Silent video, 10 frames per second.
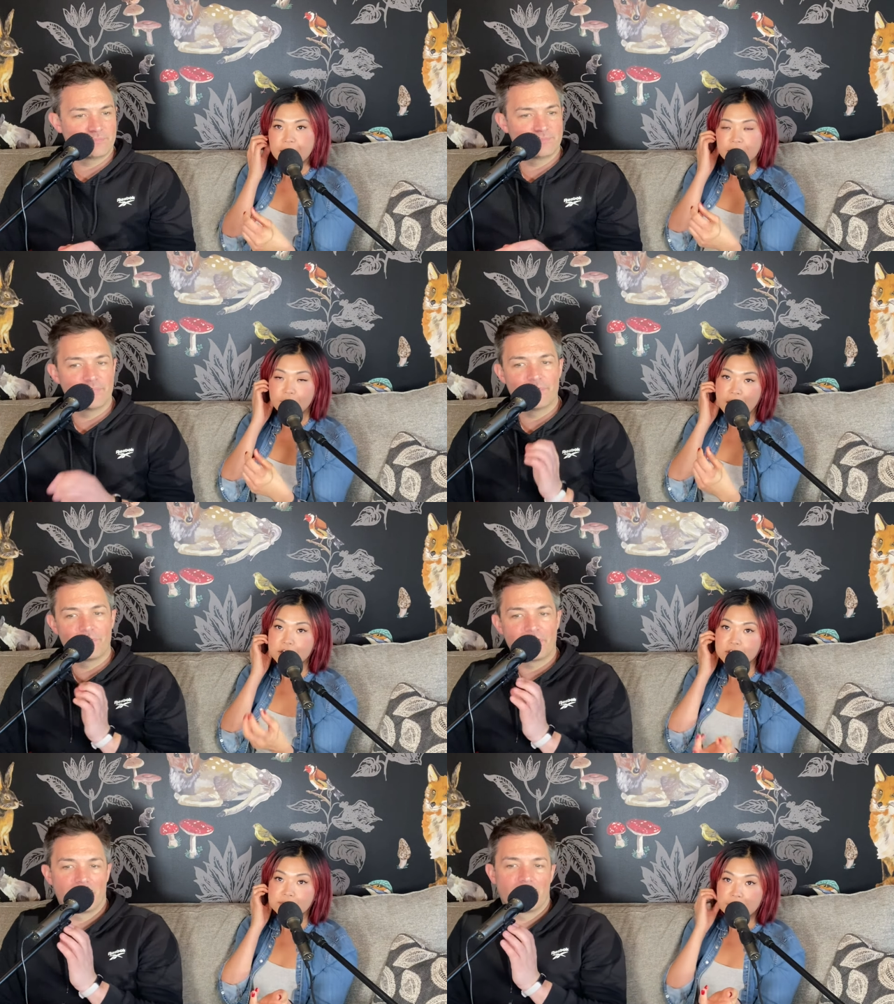Speaker 1: You kind of
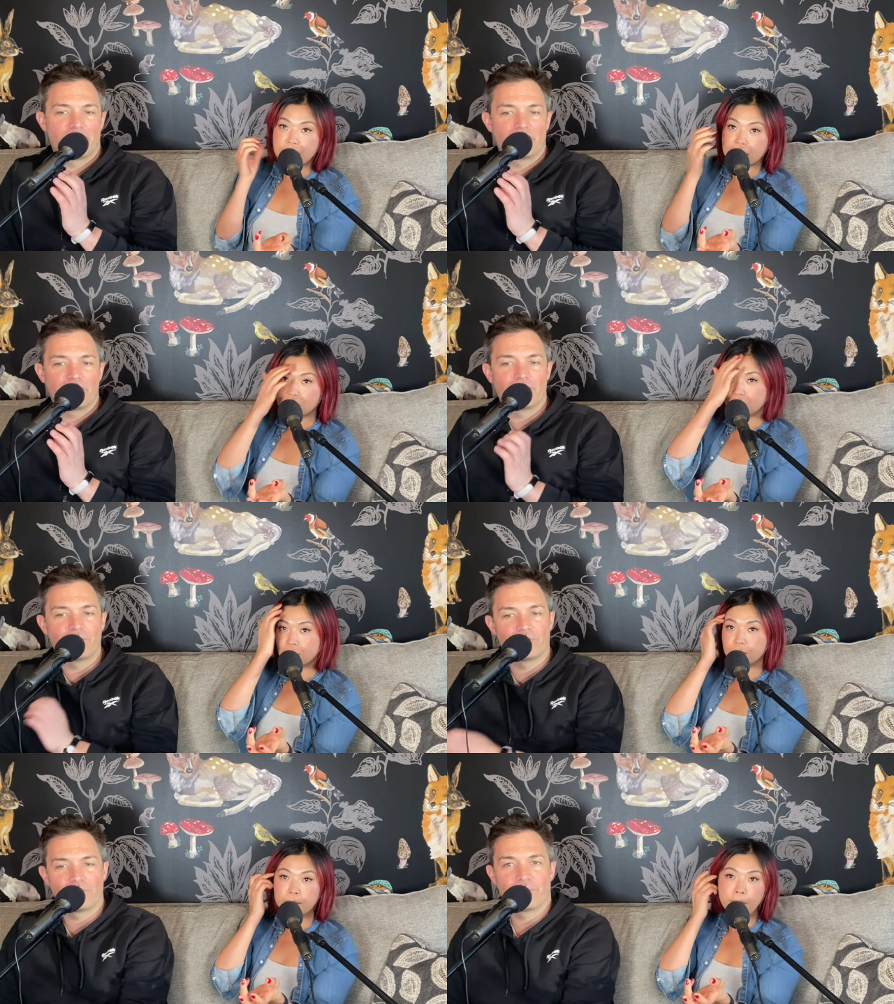just feel like
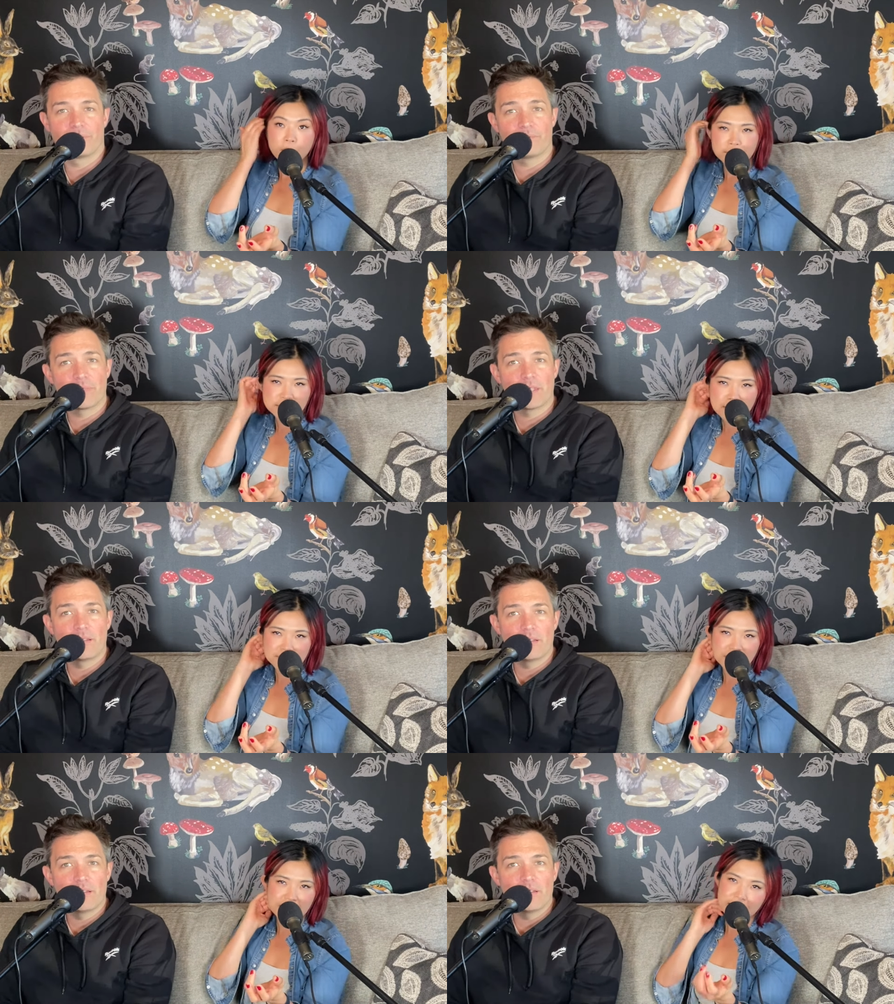you're part of
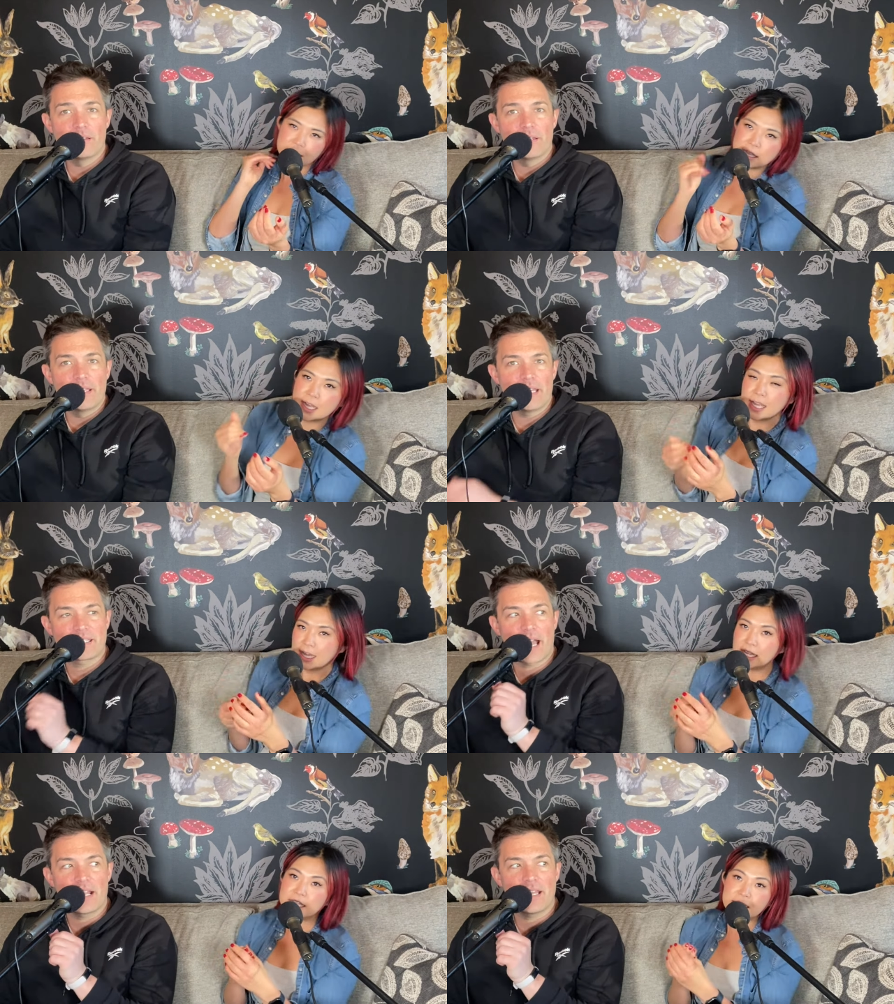something. It's kinda,
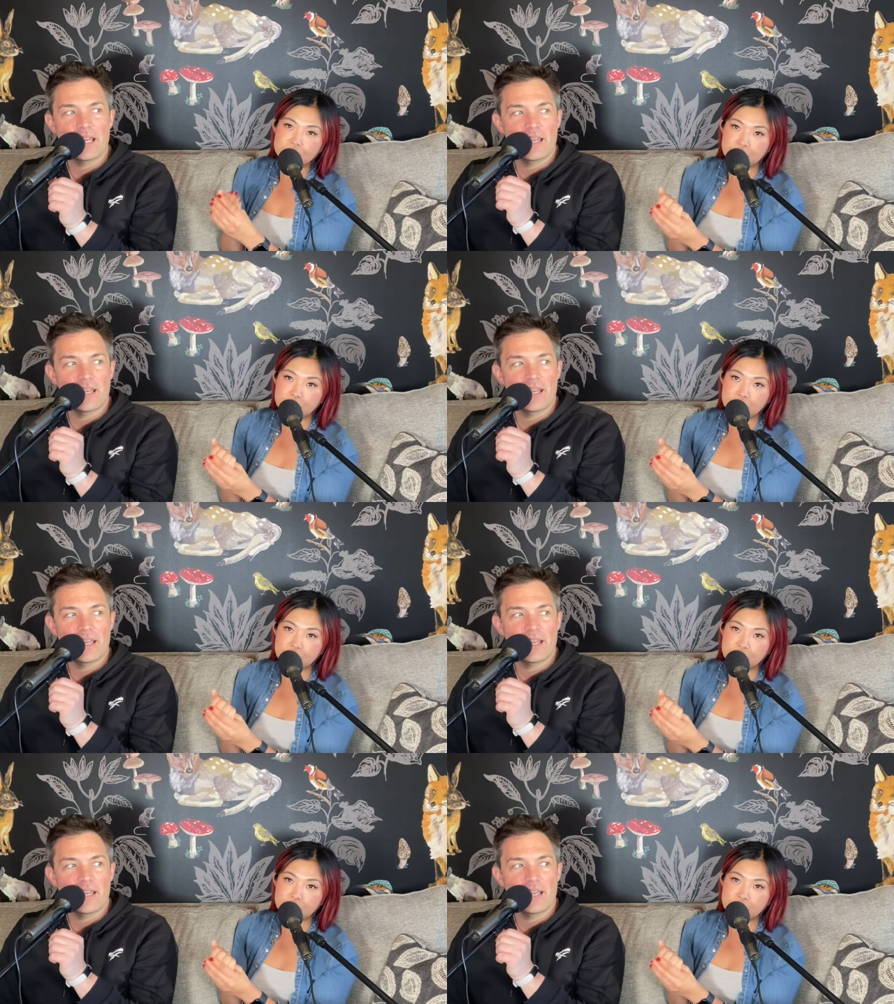I think that's